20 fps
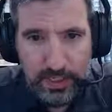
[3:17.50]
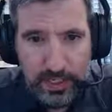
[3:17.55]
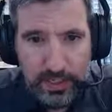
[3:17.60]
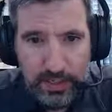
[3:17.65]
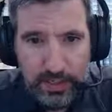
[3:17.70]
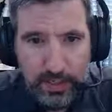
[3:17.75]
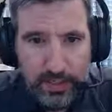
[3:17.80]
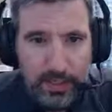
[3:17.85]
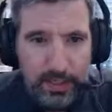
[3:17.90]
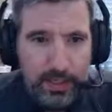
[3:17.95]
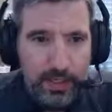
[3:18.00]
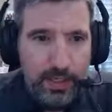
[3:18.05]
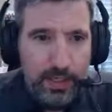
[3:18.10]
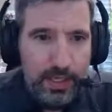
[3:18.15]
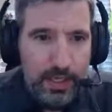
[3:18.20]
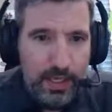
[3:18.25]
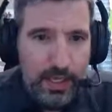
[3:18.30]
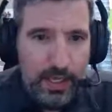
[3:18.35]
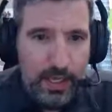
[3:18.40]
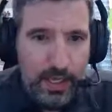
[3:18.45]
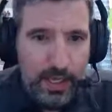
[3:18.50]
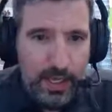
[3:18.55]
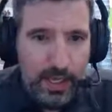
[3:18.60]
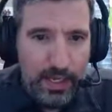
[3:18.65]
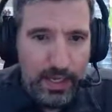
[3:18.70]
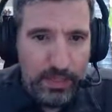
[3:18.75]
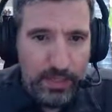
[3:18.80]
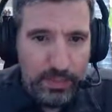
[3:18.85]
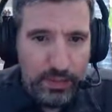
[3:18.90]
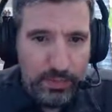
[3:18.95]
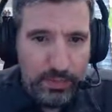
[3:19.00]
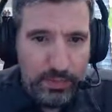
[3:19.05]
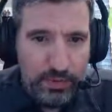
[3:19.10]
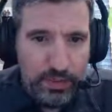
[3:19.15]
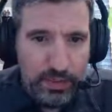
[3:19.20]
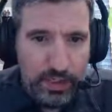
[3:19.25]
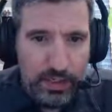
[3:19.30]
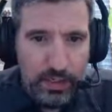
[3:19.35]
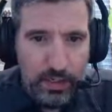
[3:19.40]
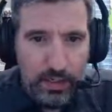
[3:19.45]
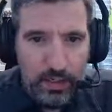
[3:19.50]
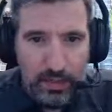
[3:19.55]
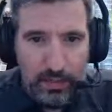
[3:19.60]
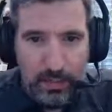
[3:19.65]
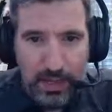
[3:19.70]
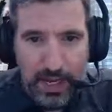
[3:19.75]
data, and it's presented on the